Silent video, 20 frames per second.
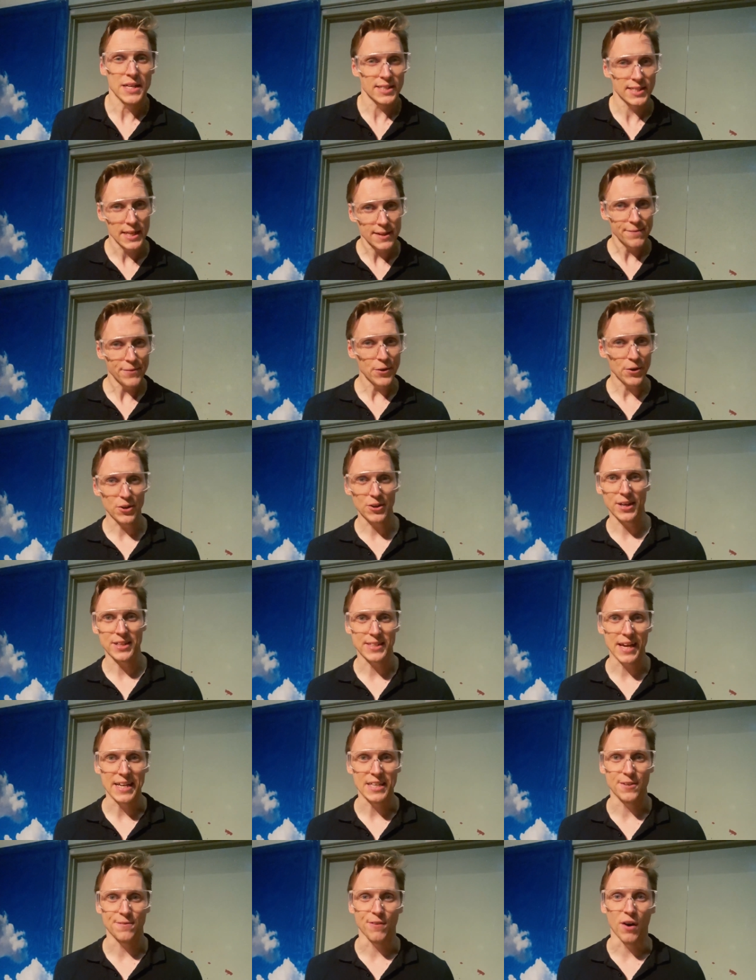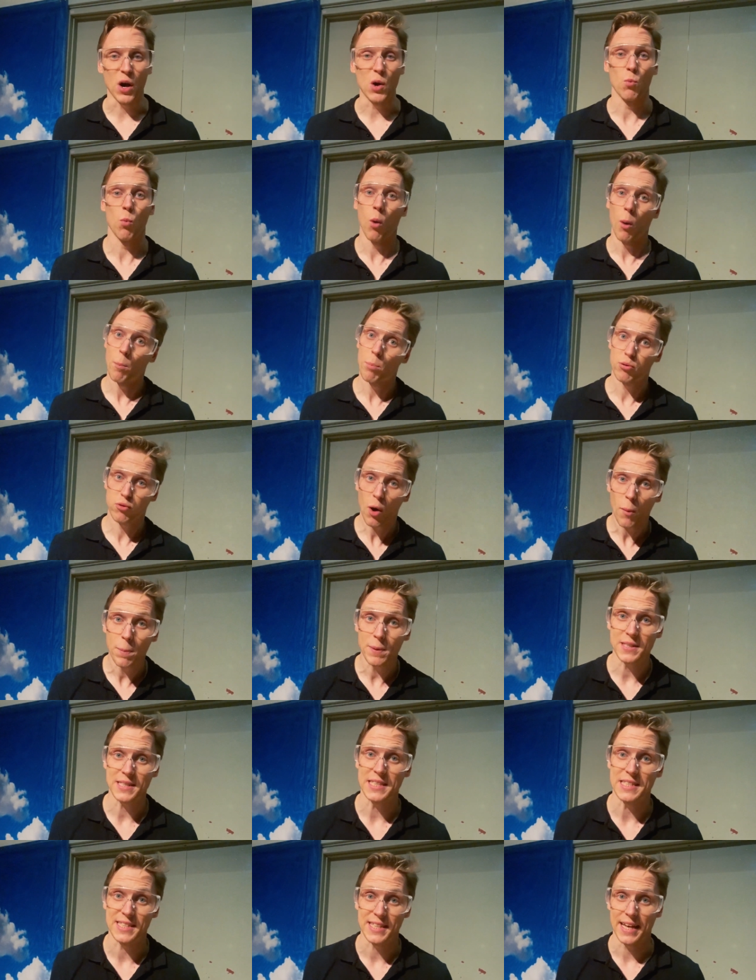See if you can identify what
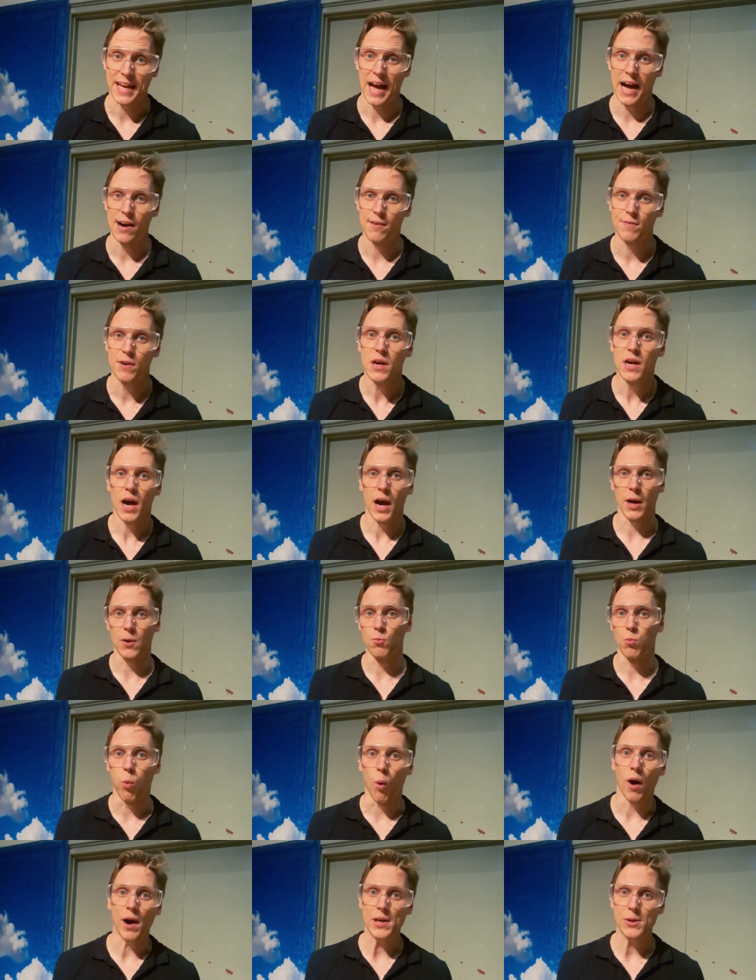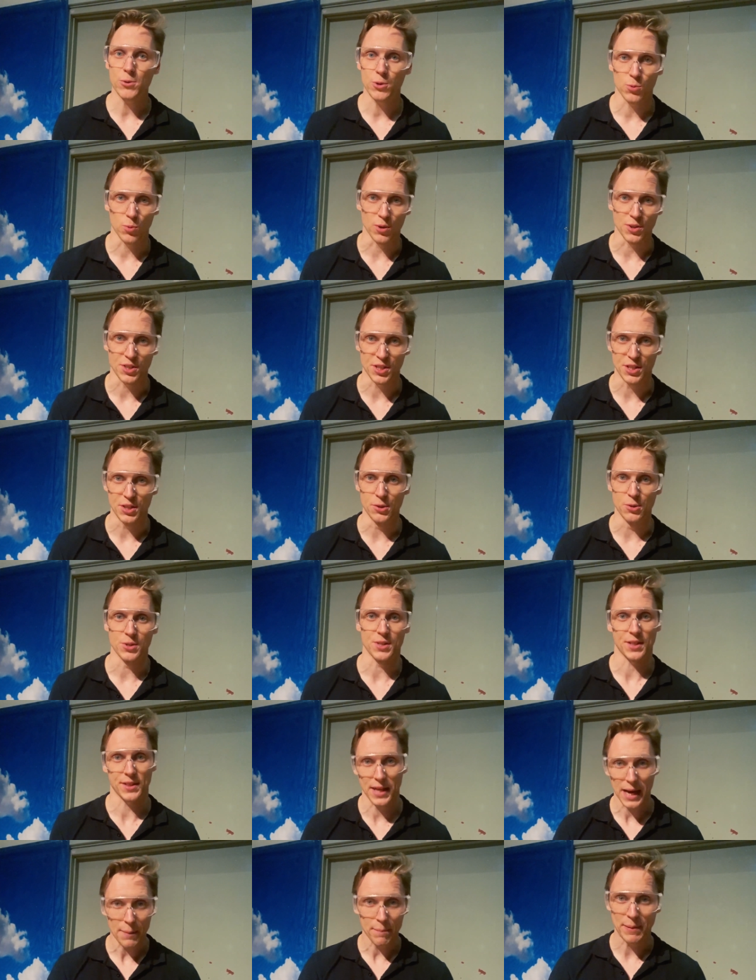properties they have and why you would want to use
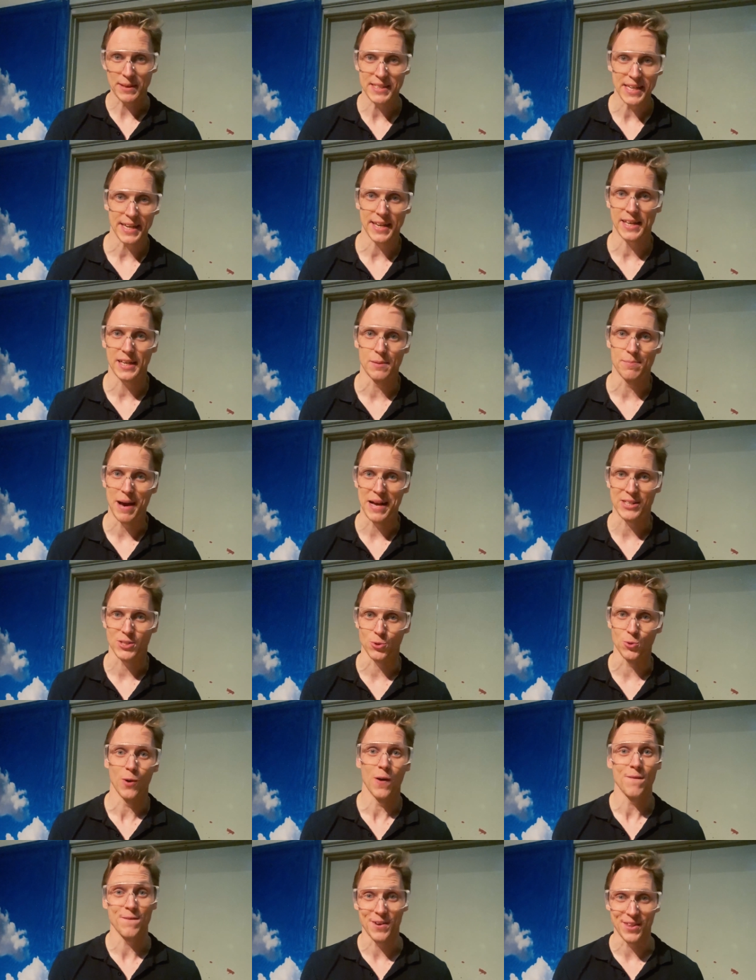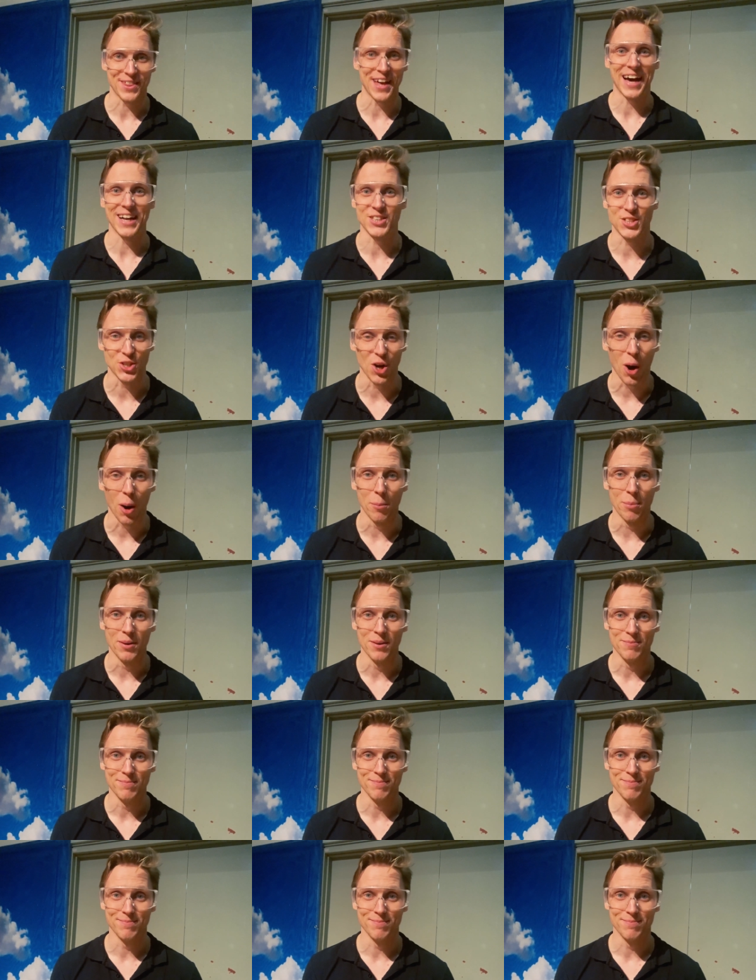that particular metal for that job.